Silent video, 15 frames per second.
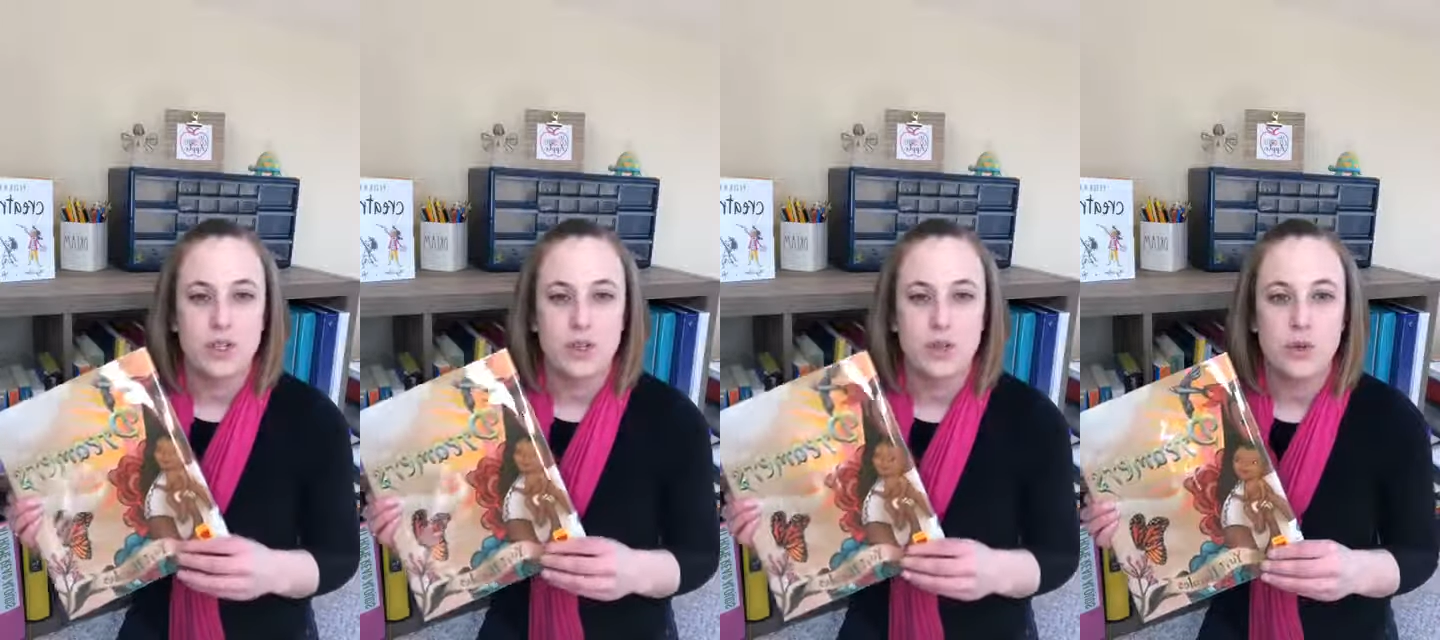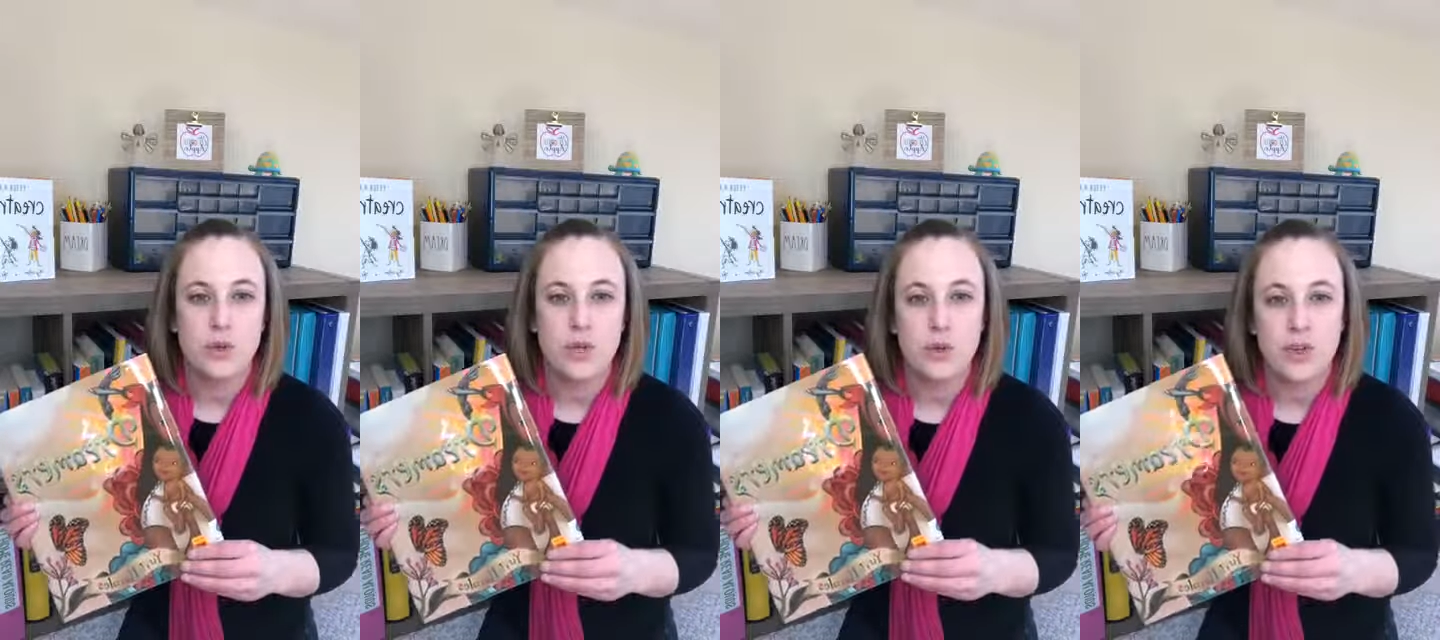
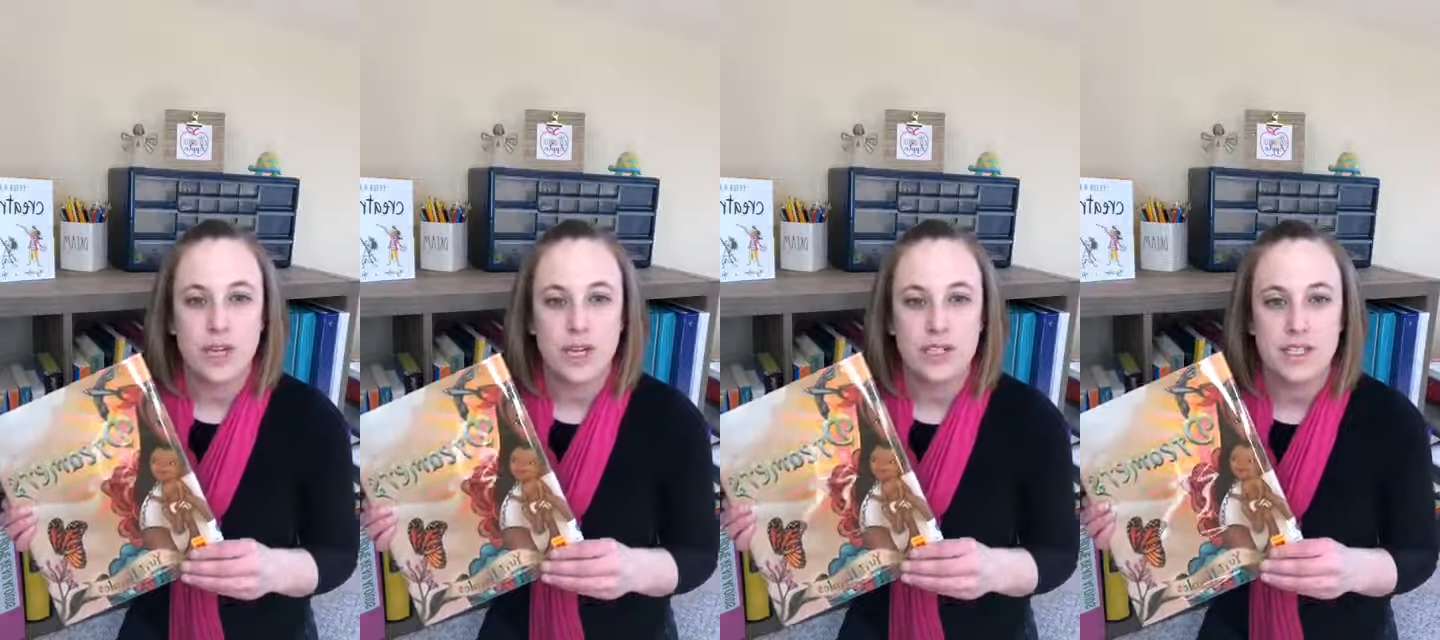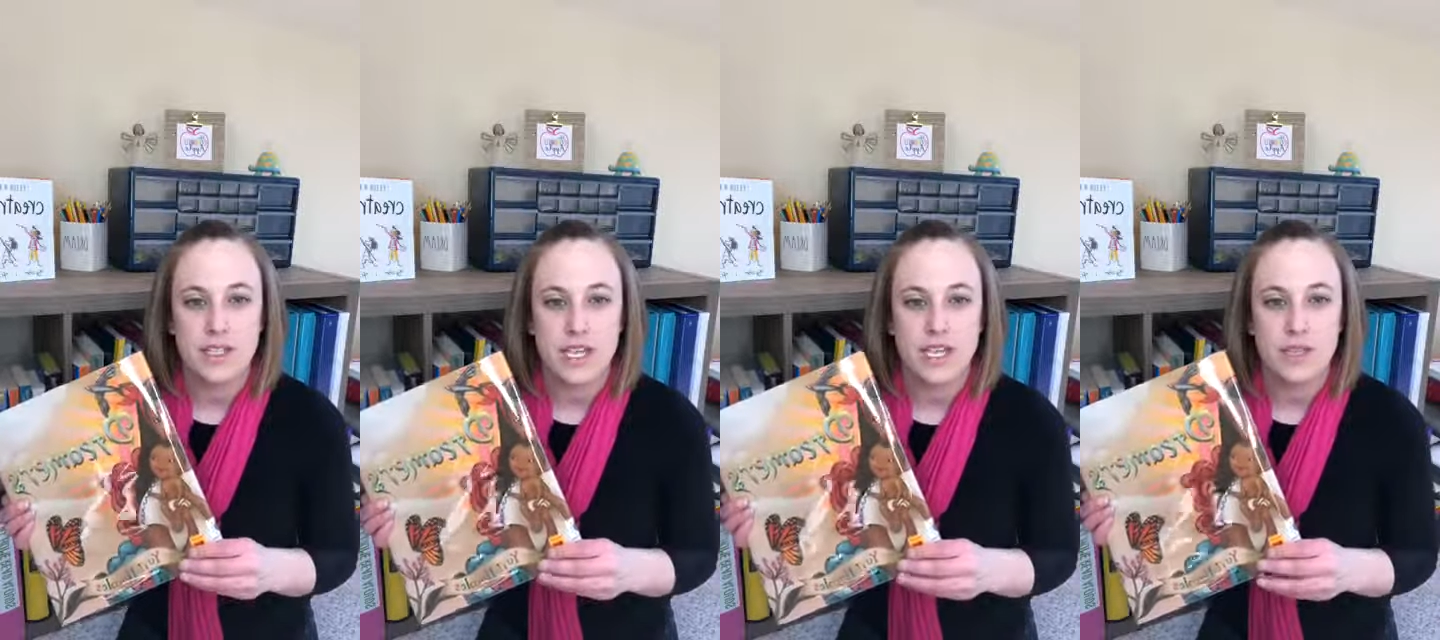to the
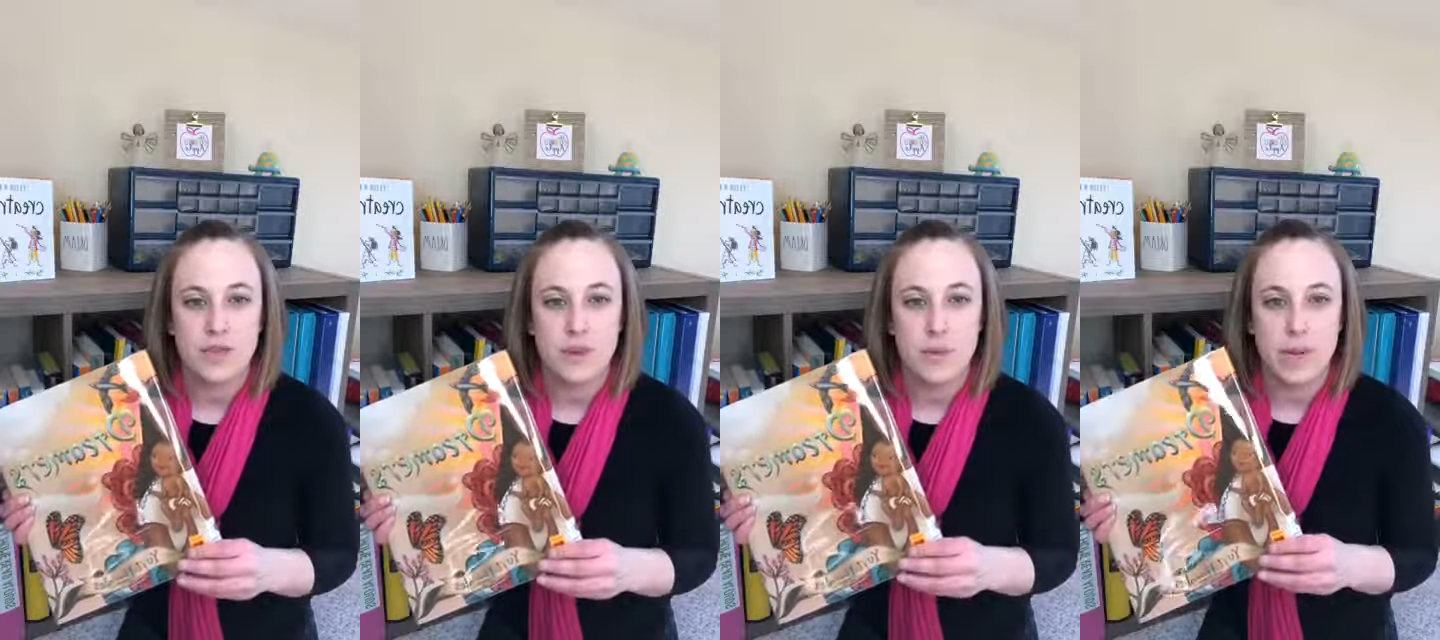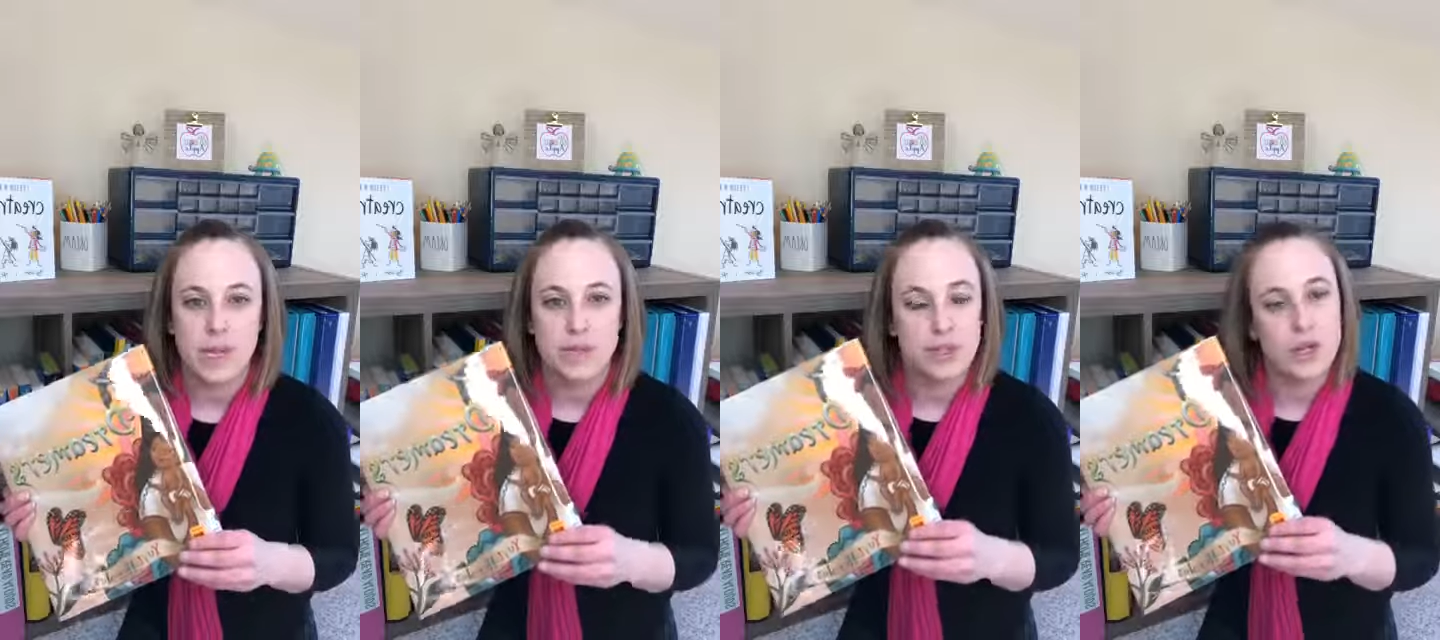United States
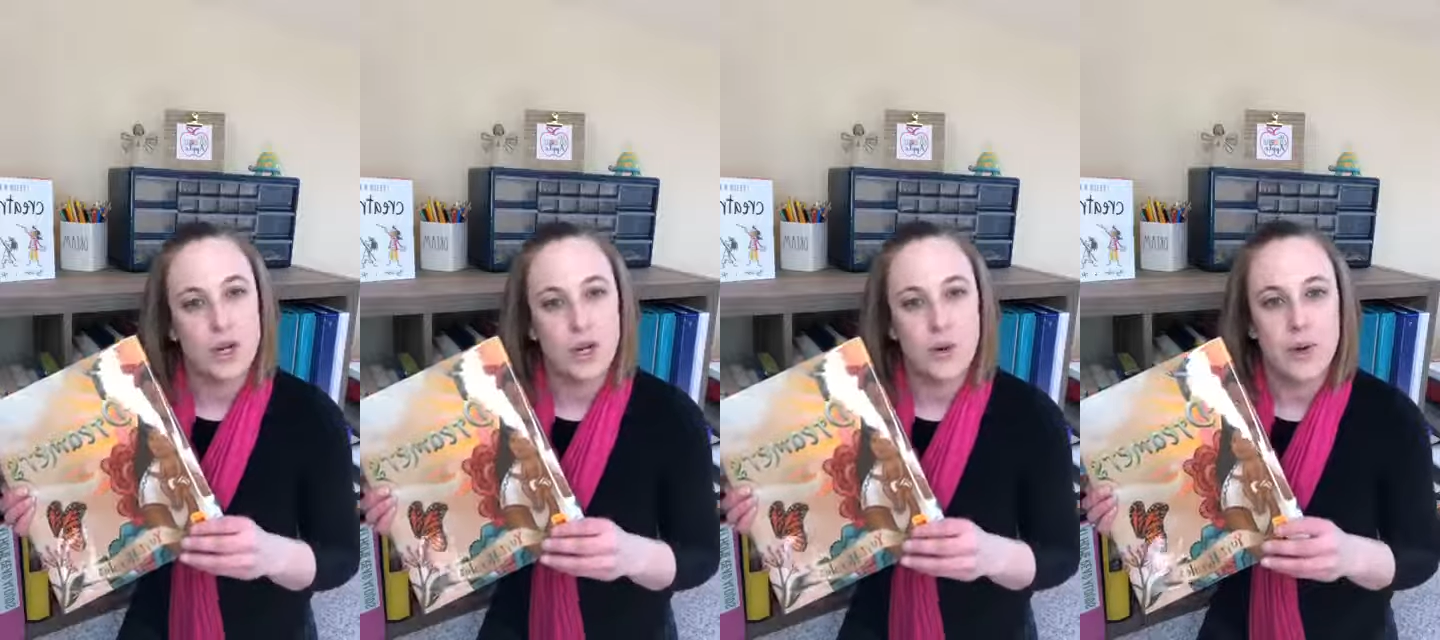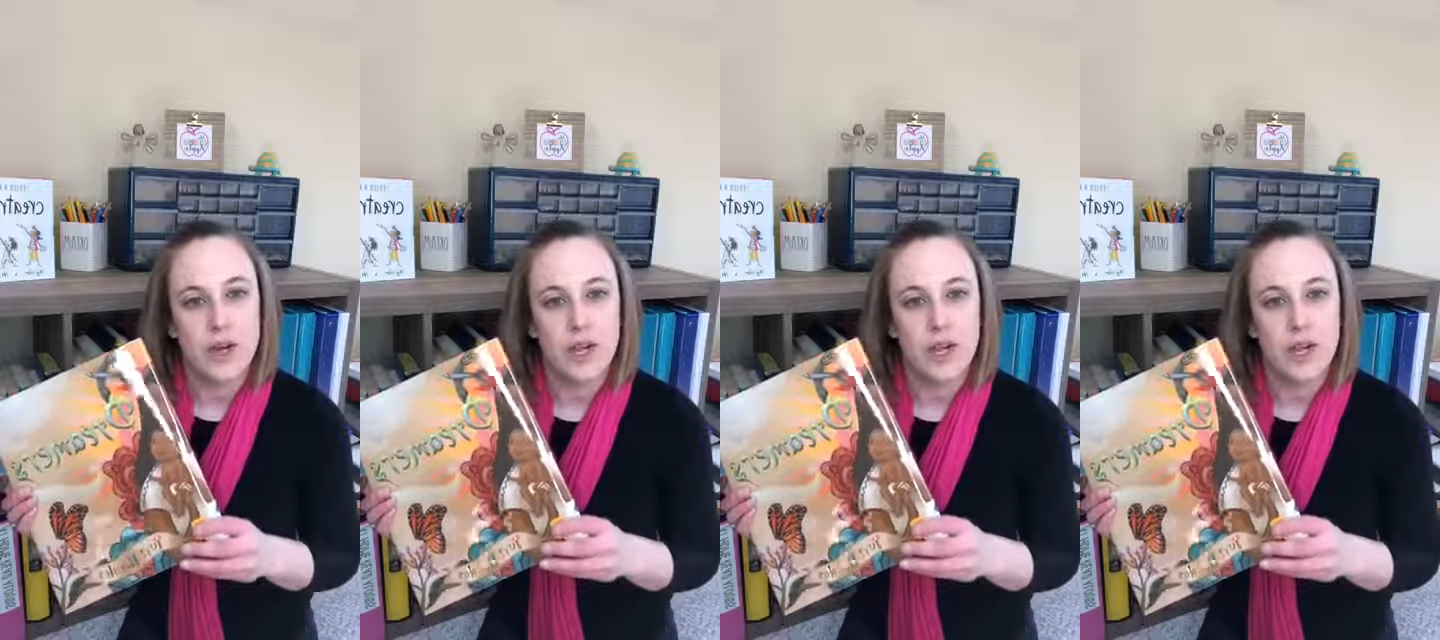from Mexico